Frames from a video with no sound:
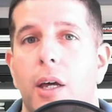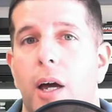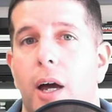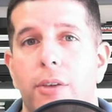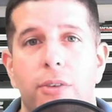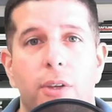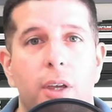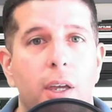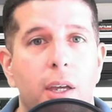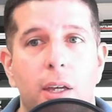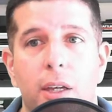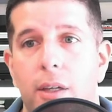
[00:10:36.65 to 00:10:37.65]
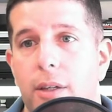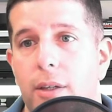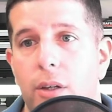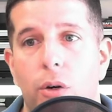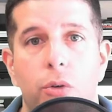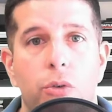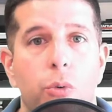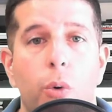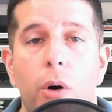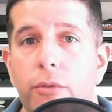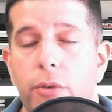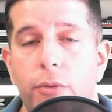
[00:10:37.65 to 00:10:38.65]
I'd say,
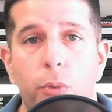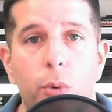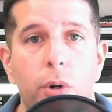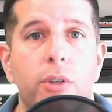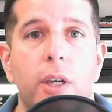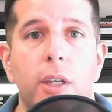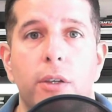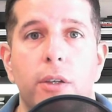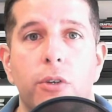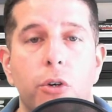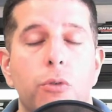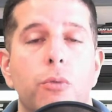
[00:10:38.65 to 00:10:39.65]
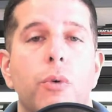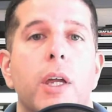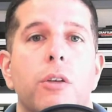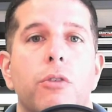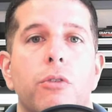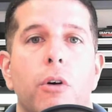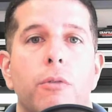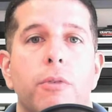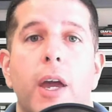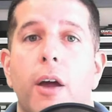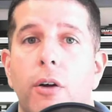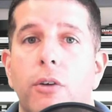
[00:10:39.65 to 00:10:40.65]
12 to 14 is a good range of
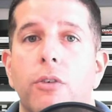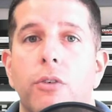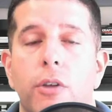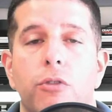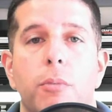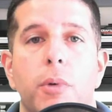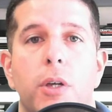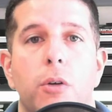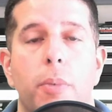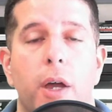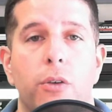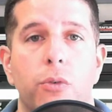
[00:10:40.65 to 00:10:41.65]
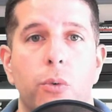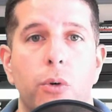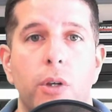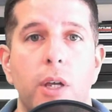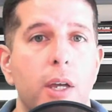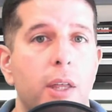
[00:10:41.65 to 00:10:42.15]
characters that should be in your password.